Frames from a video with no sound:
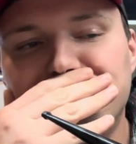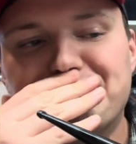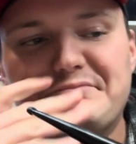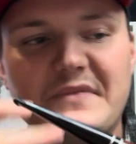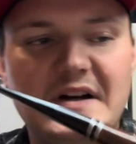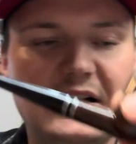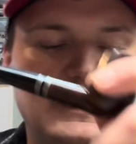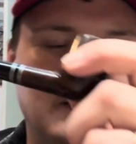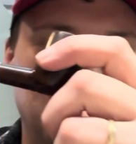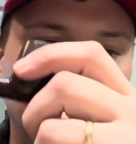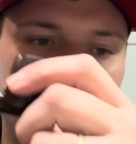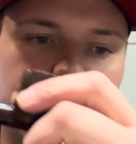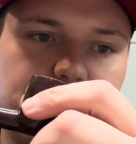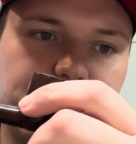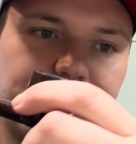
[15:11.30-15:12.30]

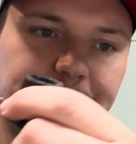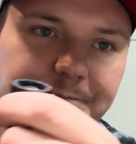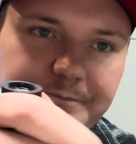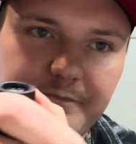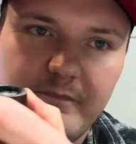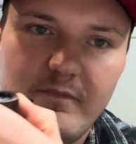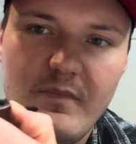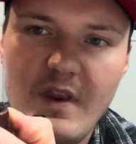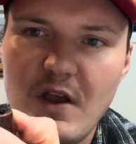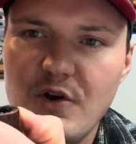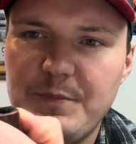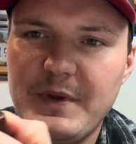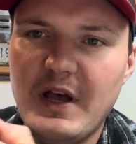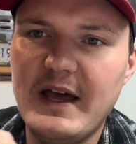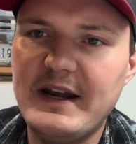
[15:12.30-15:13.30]

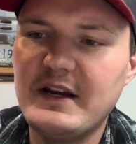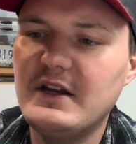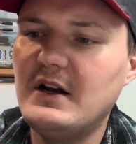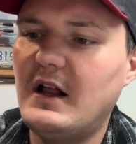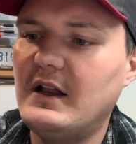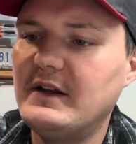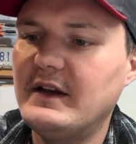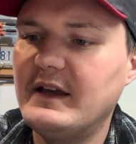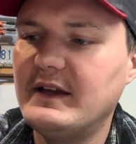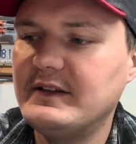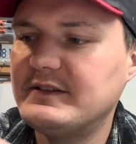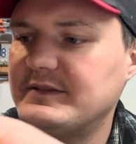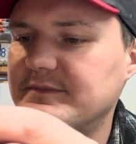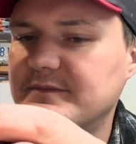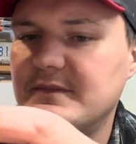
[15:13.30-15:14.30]
hope y'all had a good holidays.